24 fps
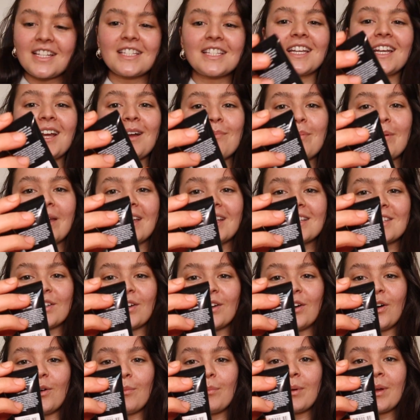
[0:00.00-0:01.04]
thing I picked
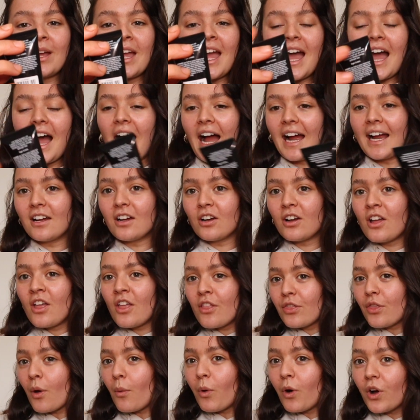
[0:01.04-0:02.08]
up,
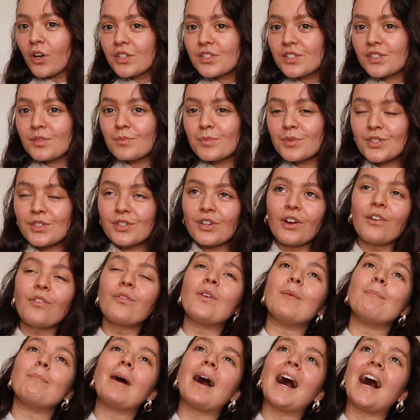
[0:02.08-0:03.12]
there was some stuff
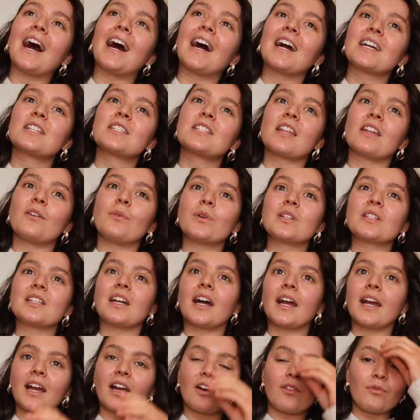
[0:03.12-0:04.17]
in packs that was
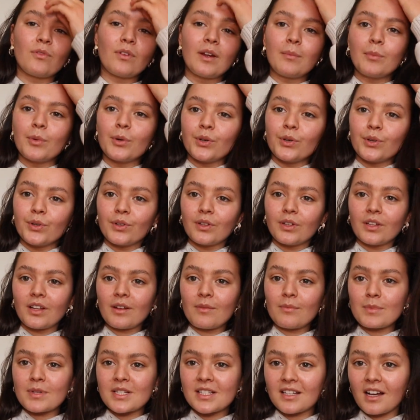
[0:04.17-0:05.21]
like Rimmel
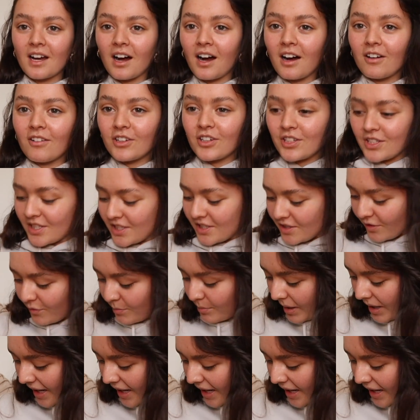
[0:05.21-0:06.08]
mascara and stuff, but